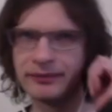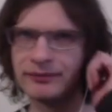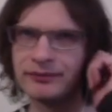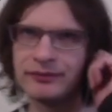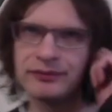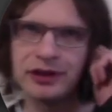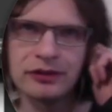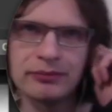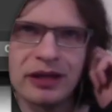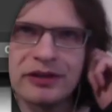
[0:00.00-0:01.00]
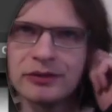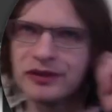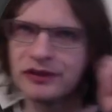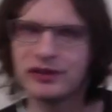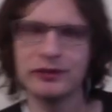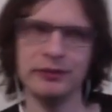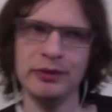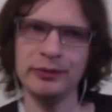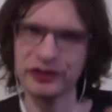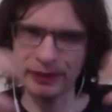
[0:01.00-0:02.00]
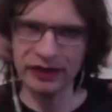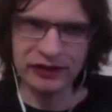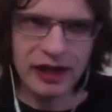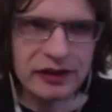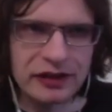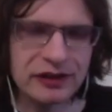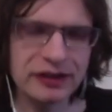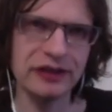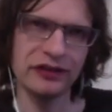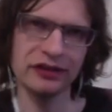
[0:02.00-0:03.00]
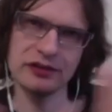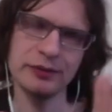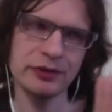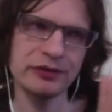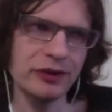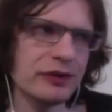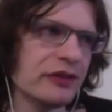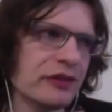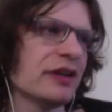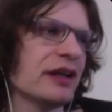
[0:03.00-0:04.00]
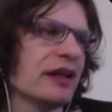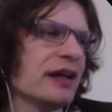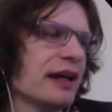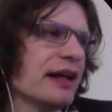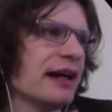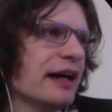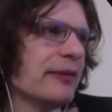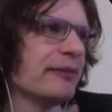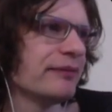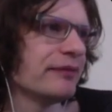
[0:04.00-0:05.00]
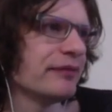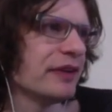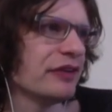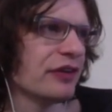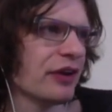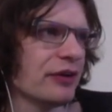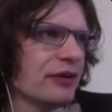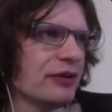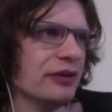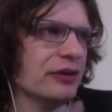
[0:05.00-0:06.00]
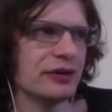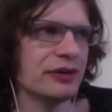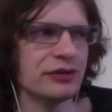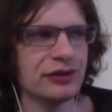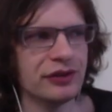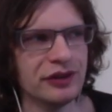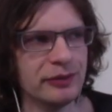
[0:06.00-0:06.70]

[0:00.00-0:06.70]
Maybe you want the ensemble to be a bit more spacey outy and the lead singers to be more focused. So you can control